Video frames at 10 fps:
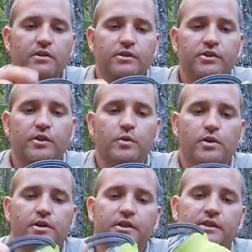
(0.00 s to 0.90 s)
So
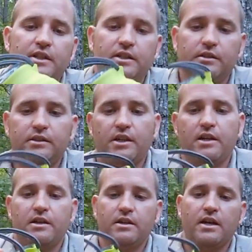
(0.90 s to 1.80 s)
this is
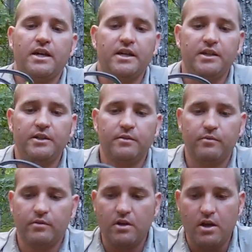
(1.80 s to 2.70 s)
a
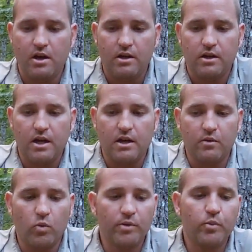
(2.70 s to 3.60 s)

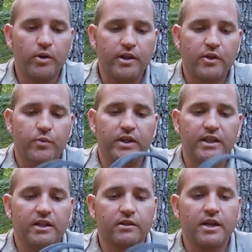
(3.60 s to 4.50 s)
1.3
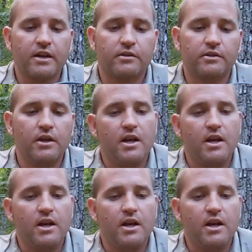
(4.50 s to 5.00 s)
liter kettle.